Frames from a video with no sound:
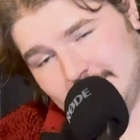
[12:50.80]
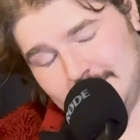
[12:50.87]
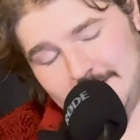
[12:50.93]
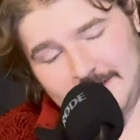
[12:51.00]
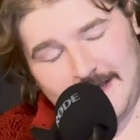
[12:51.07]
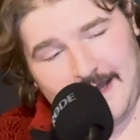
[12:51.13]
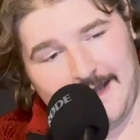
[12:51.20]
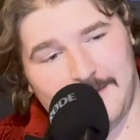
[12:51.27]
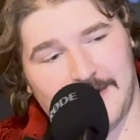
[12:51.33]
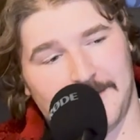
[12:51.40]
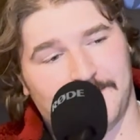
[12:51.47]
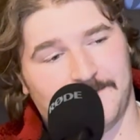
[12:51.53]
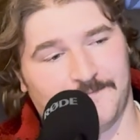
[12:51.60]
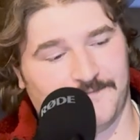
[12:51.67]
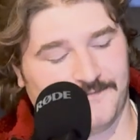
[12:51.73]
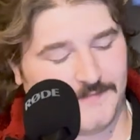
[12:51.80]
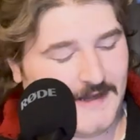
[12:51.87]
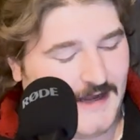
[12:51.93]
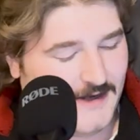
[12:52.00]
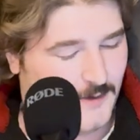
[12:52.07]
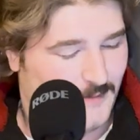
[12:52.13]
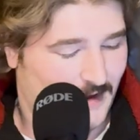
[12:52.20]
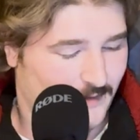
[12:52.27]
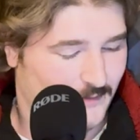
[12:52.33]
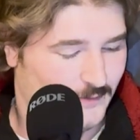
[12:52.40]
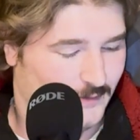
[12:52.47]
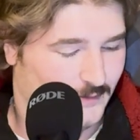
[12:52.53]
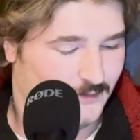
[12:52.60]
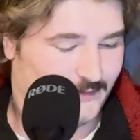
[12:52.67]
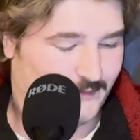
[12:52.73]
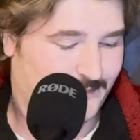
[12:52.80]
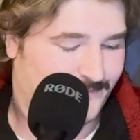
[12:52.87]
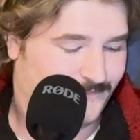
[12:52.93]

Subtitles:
Hey, man, I don't make the rules.